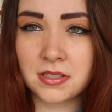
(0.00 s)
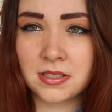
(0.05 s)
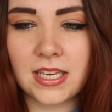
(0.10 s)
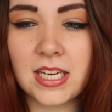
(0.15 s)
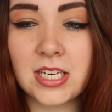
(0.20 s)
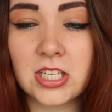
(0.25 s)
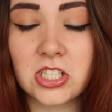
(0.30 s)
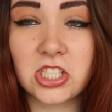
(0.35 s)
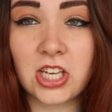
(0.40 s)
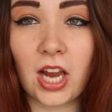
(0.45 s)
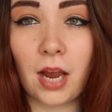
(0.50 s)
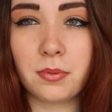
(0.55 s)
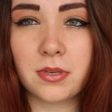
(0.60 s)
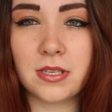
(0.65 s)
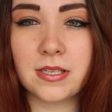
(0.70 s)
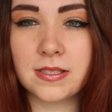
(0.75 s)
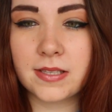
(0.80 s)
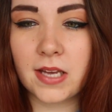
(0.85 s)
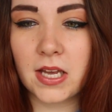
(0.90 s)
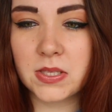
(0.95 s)
Each chapter
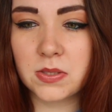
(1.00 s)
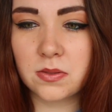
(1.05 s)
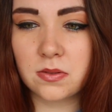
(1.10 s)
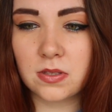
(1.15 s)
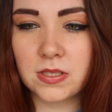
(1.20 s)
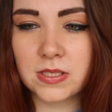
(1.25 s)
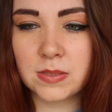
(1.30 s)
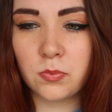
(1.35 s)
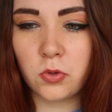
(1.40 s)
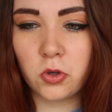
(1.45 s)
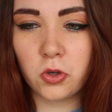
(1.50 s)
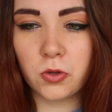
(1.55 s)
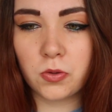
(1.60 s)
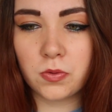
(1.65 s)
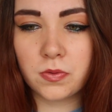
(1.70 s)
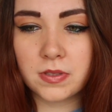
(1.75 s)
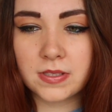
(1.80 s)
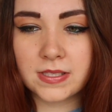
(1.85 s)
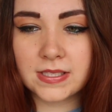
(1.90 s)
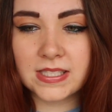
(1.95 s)
starts with a small
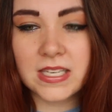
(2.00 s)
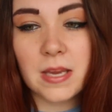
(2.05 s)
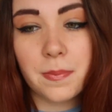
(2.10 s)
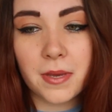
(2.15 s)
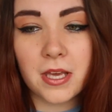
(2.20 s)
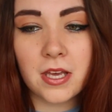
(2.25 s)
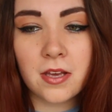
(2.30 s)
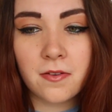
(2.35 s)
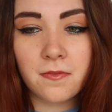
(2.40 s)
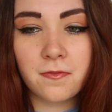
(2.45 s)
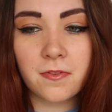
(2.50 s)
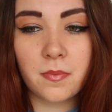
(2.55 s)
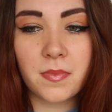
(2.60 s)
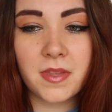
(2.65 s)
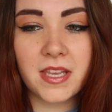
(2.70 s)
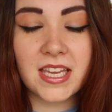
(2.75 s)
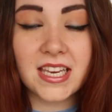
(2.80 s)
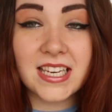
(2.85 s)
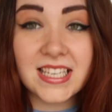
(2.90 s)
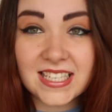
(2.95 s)
snippet from
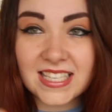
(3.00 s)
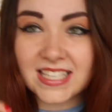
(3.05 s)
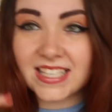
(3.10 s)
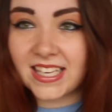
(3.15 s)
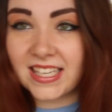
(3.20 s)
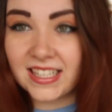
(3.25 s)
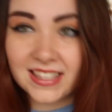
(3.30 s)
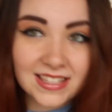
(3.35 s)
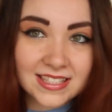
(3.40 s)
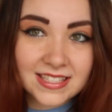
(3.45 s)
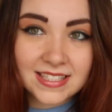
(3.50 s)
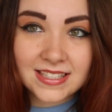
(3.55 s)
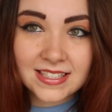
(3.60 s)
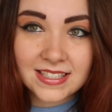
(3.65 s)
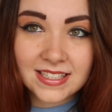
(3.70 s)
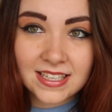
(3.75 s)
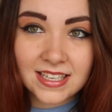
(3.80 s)
the indie kids